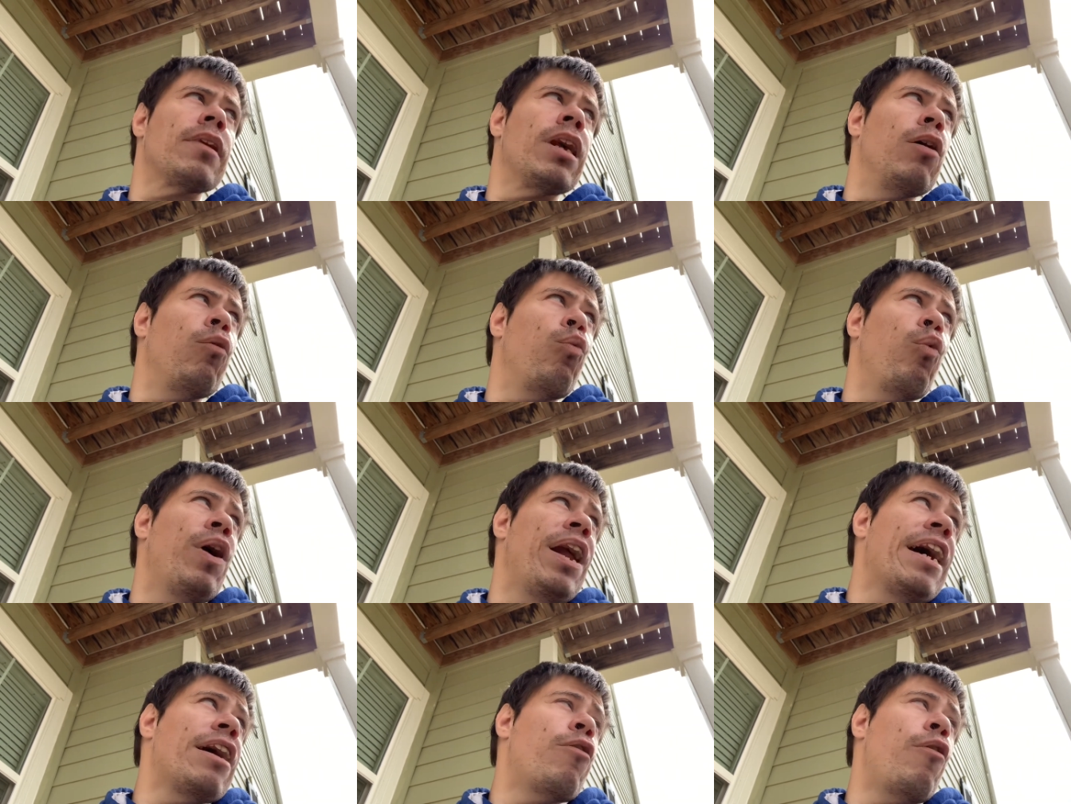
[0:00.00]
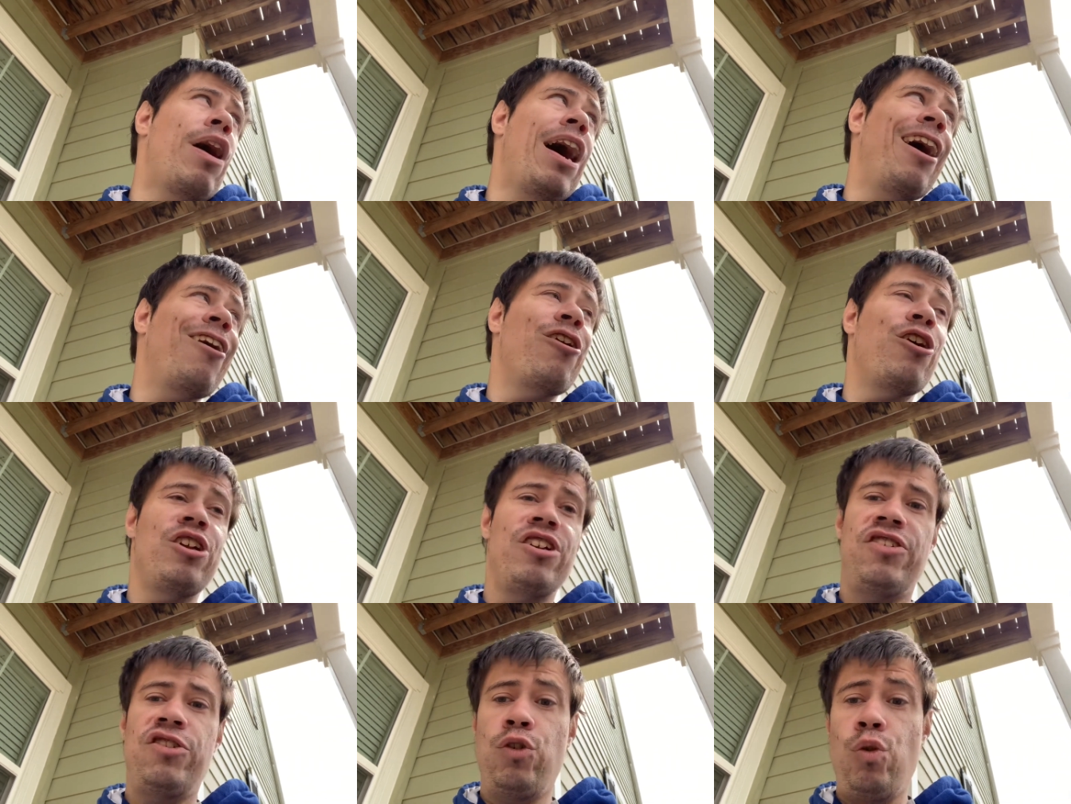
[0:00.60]
when I go out
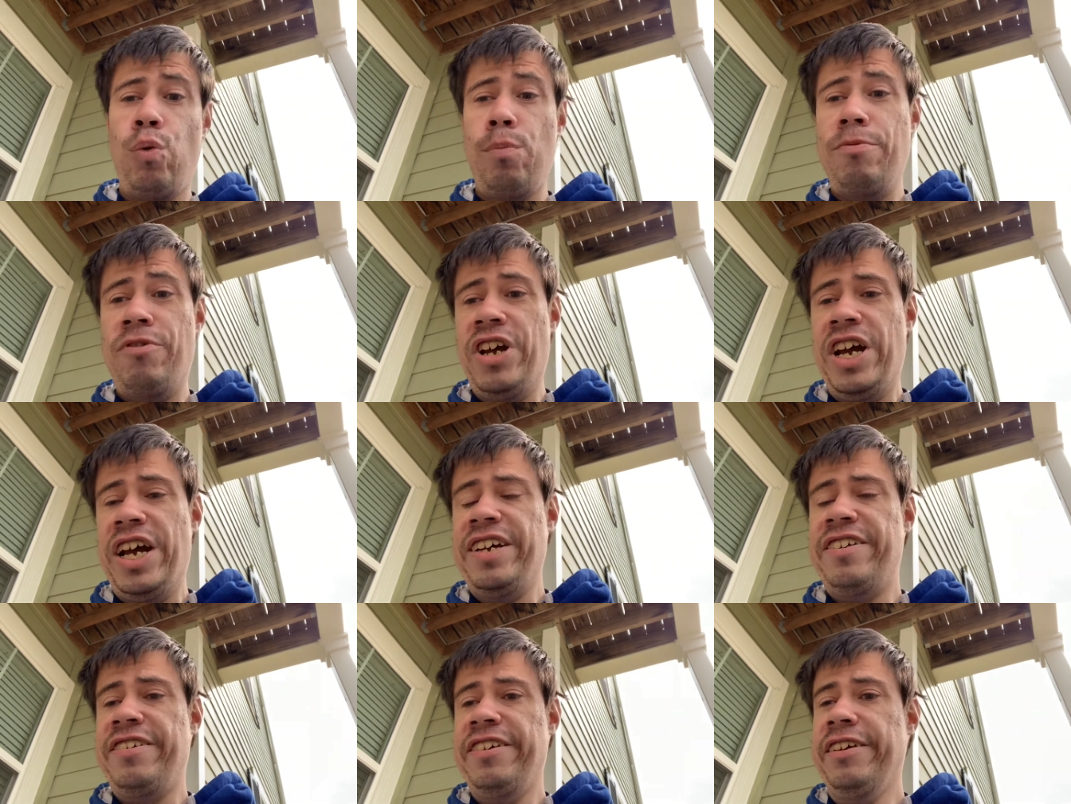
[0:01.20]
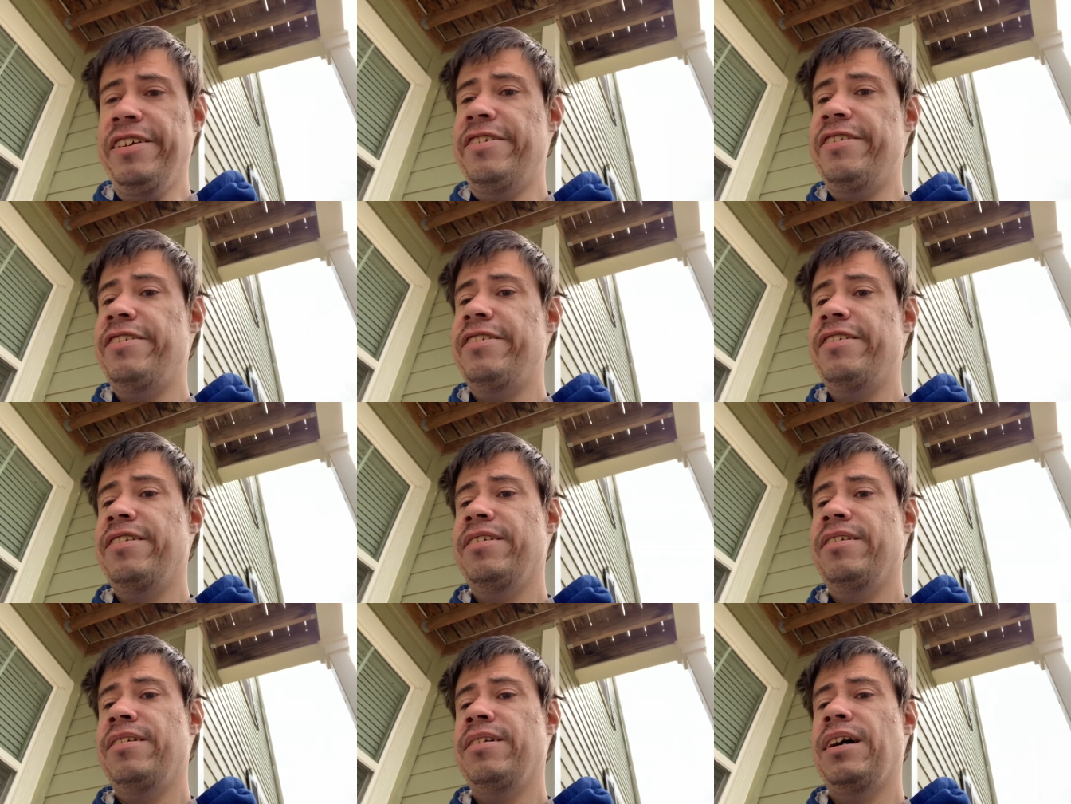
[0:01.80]
on storm chases,
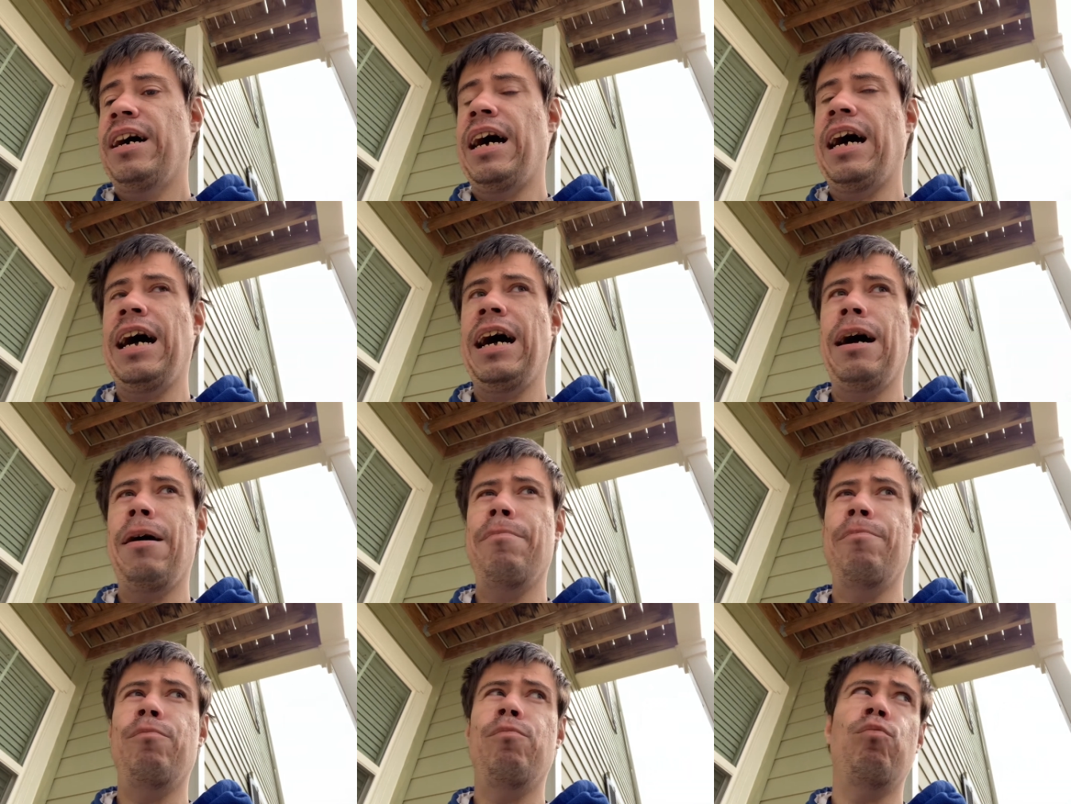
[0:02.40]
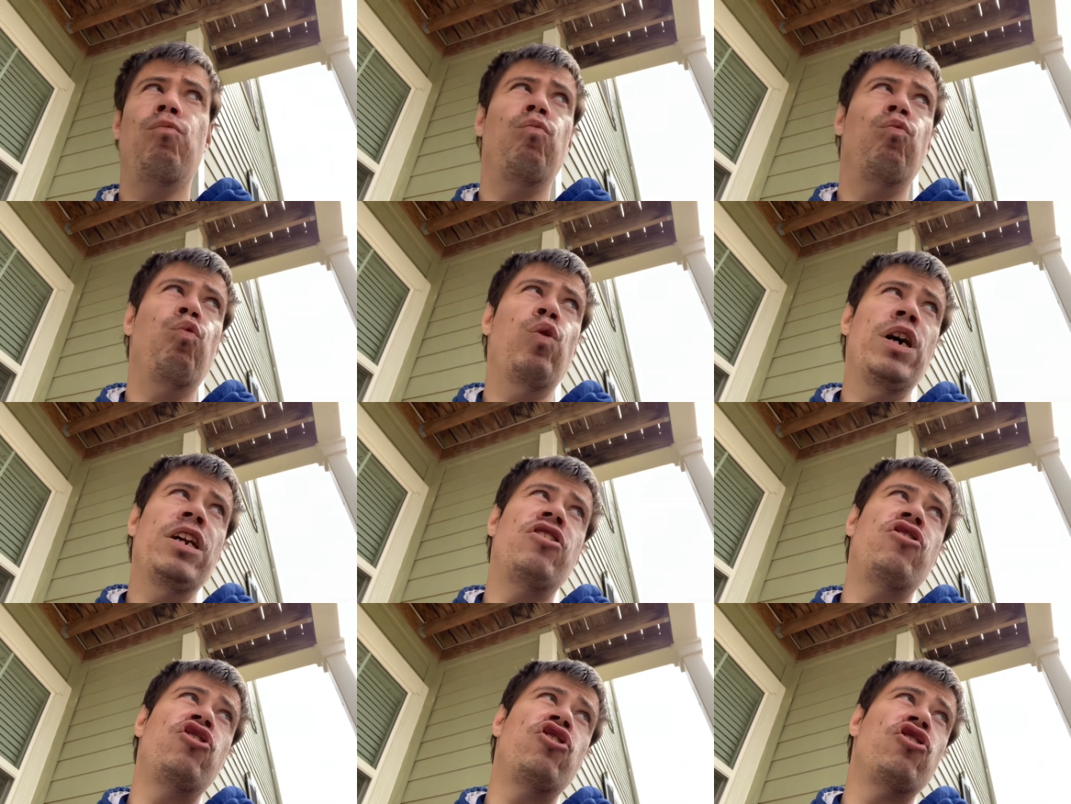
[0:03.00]
um,
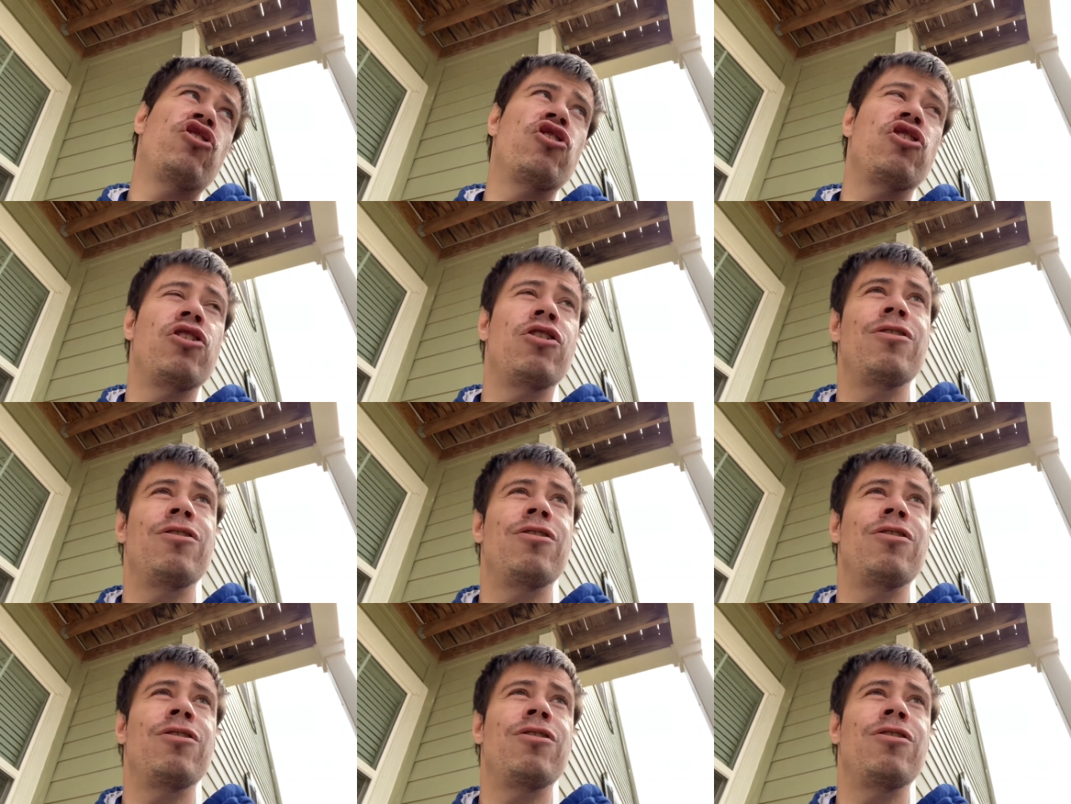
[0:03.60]
which